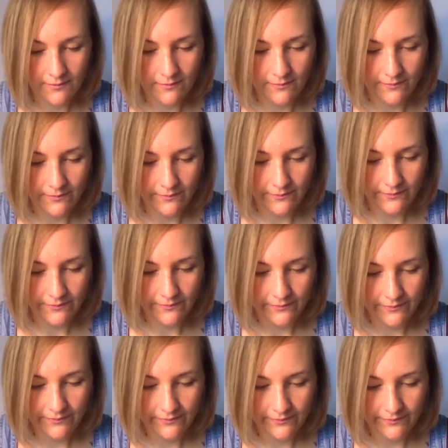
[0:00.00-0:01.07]

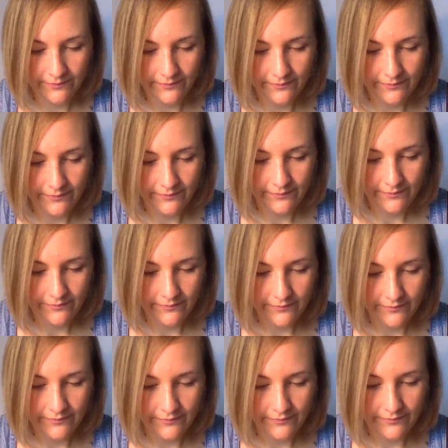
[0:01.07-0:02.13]

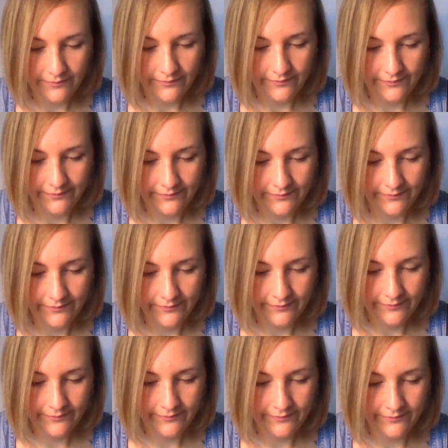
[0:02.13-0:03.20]

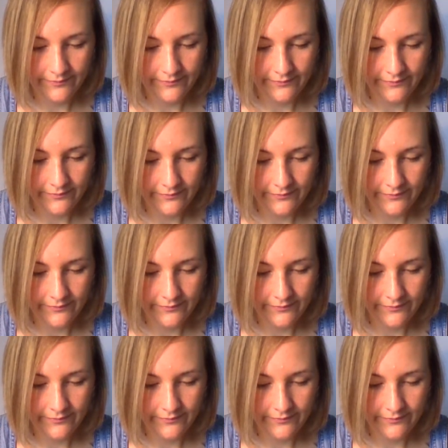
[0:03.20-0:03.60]
Nothing is said.